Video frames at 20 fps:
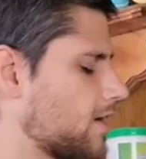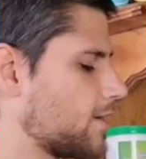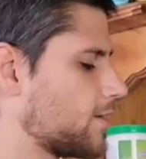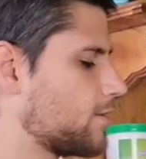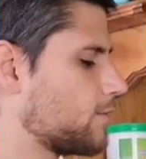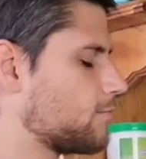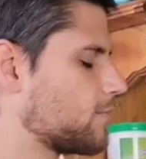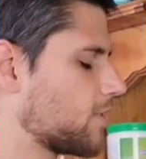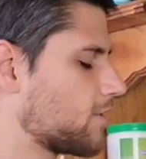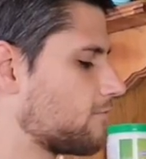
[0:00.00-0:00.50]

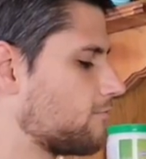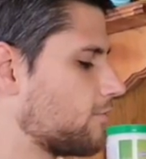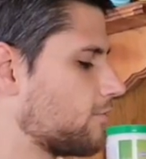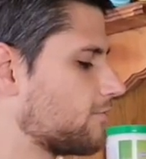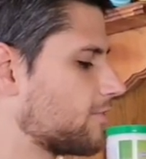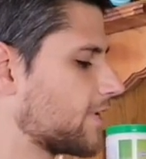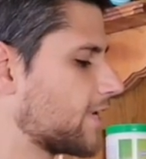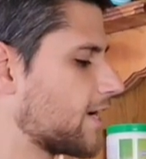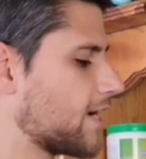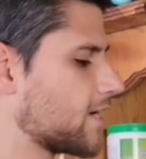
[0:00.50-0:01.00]
humic
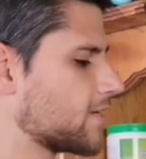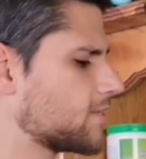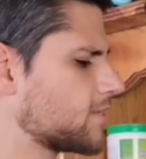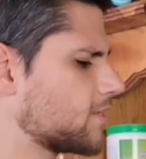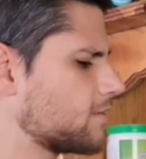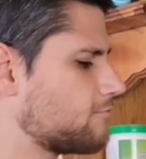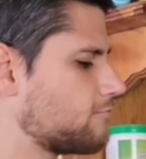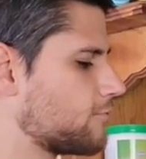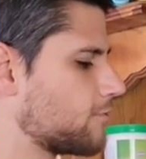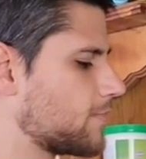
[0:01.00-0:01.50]
fulvic
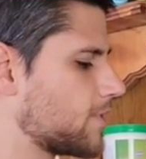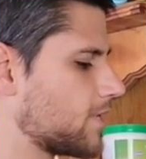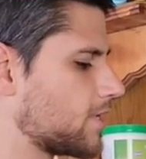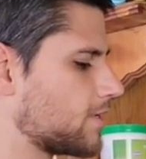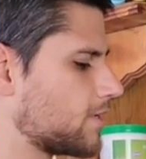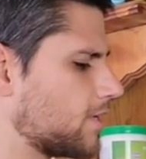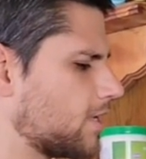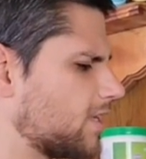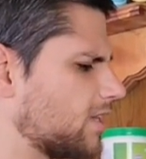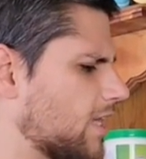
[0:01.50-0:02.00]
acid from a
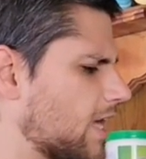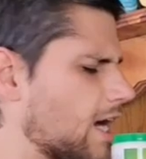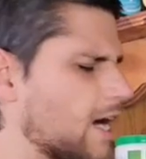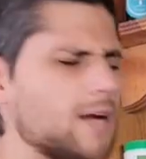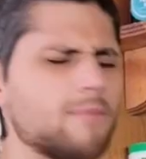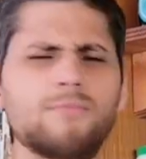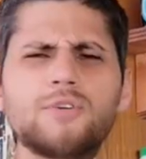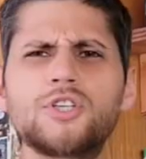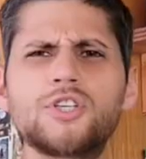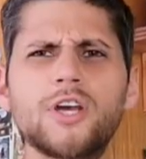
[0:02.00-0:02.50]

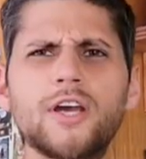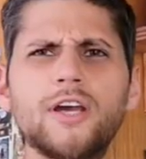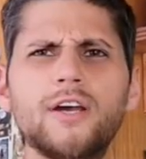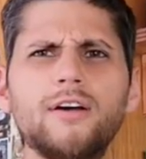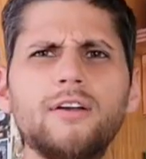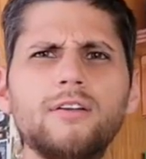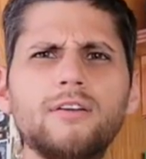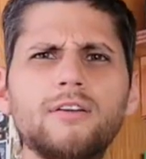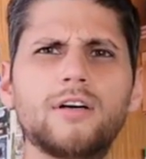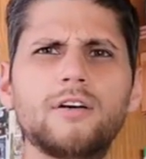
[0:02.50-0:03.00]
lime
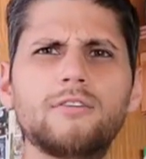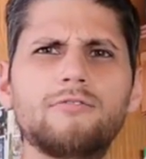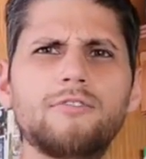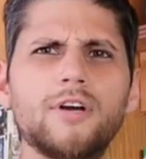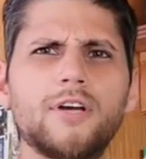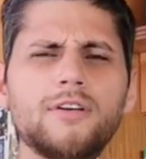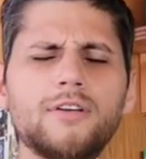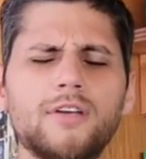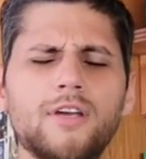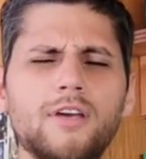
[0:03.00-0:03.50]
shale a
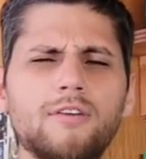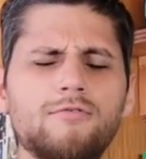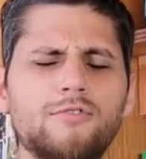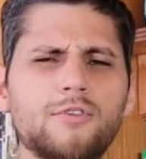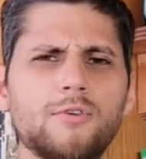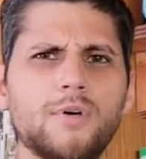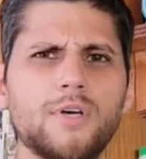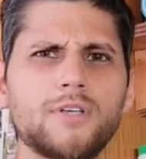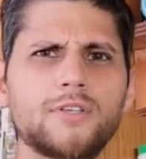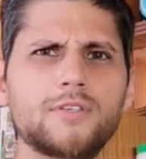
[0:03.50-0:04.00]
friend gave
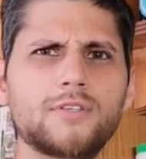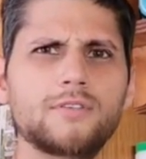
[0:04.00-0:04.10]
to us.